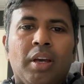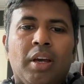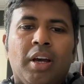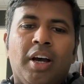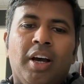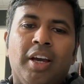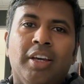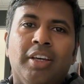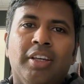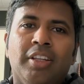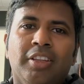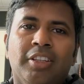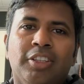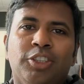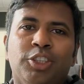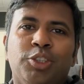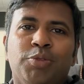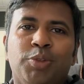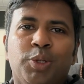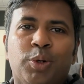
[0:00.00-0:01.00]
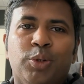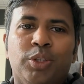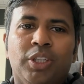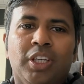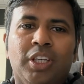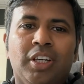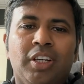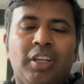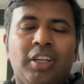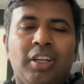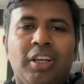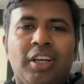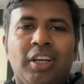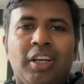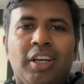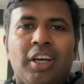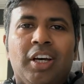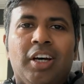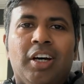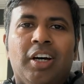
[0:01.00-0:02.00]
Hi, this is Vinod here.
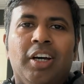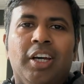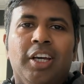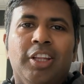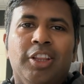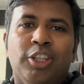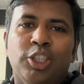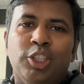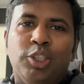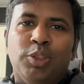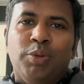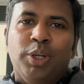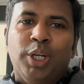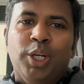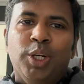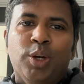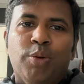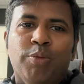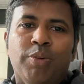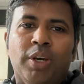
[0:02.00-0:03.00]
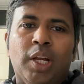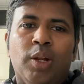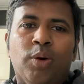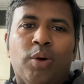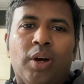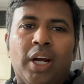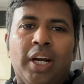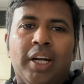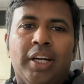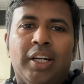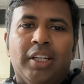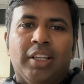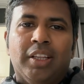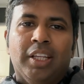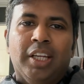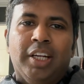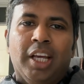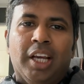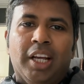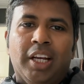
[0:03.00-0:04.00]
In this video, we'll look at
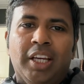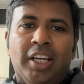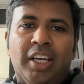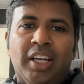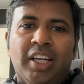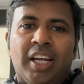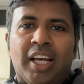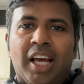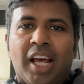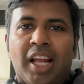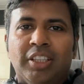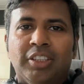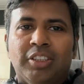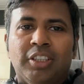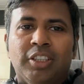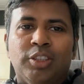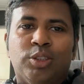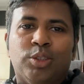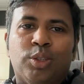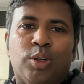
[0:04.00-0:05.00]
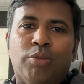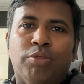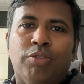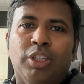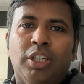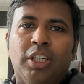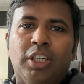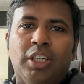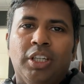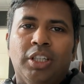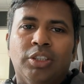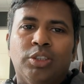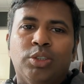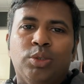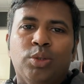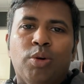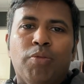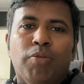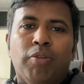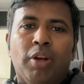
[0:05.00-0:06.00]
the technical analysis of the
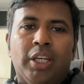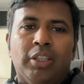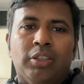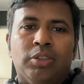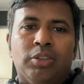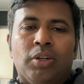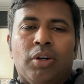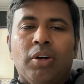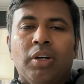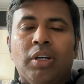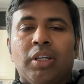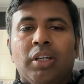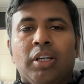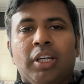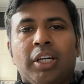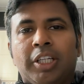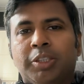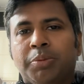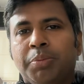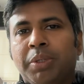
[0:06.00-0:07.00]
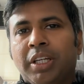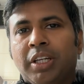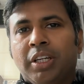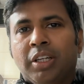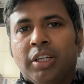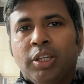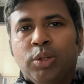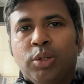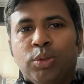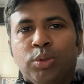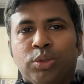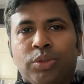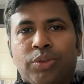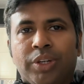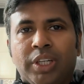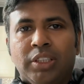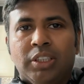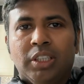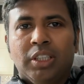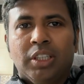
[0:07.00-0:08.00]
Snowflake stock. It has been in news
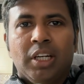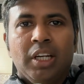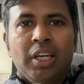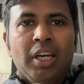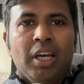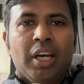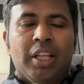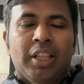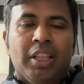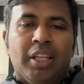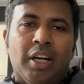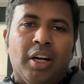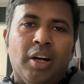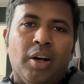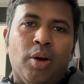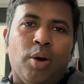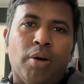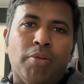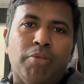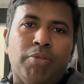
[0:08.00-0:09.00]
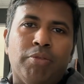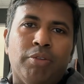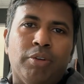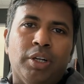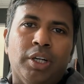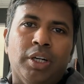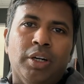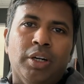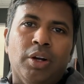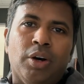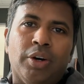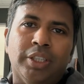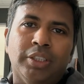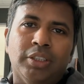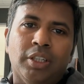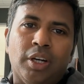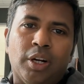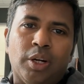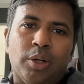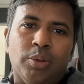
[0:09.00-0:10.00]
recently, and there are a lot of
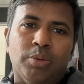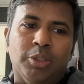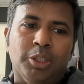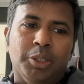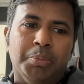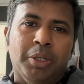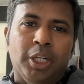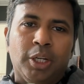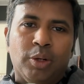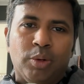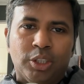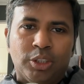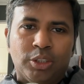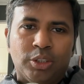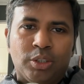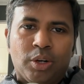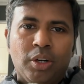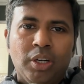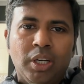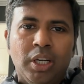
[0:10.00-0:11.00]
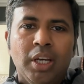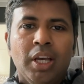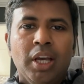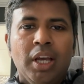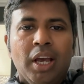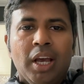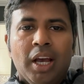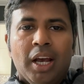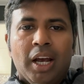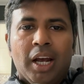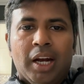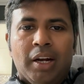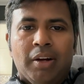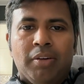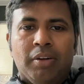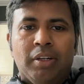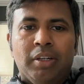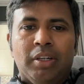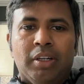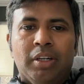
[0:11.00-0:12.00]
noise around this particular stock.
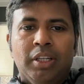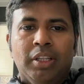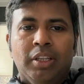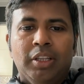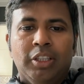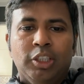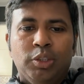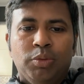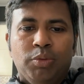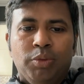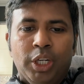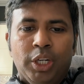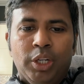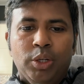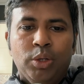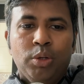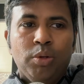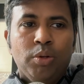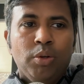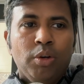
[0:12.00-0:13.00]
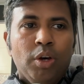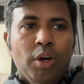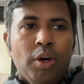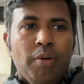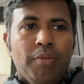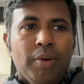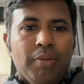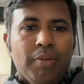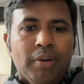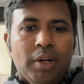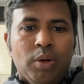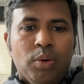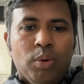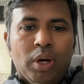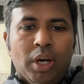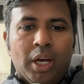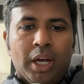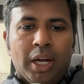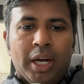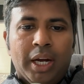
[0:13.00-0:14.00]
And in this video, we will
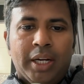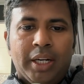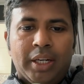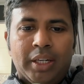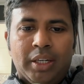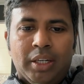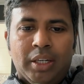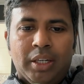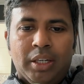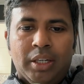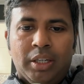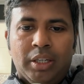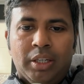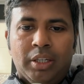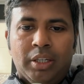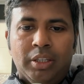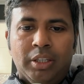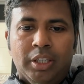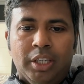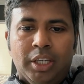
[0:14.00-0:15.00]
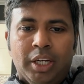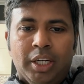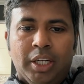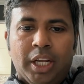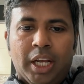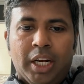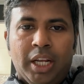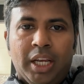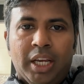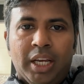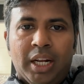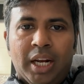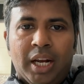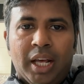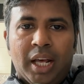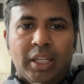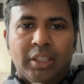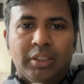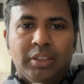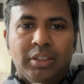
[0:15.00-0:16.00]
look at the technical
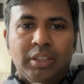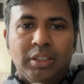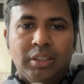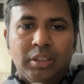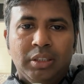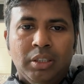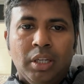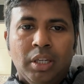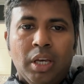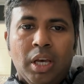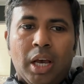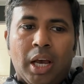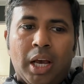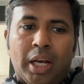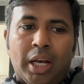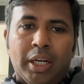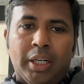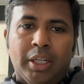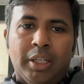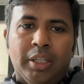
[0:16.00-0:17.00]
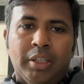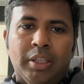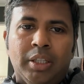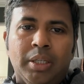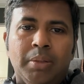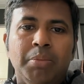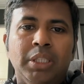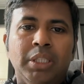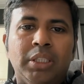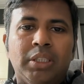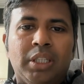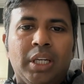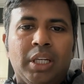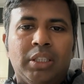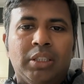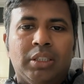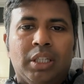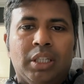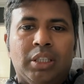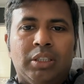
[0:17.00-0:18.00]
analysis and the
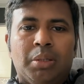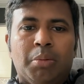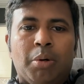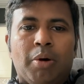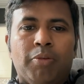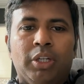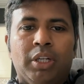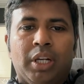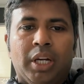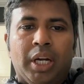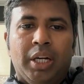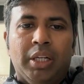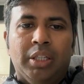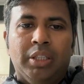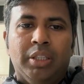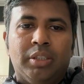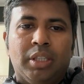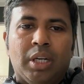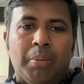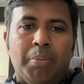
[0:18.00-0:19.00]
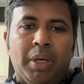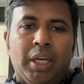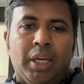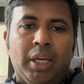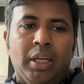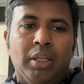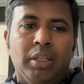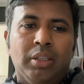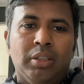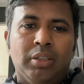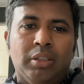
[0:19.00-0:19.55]
mistakes that some of the traders are making.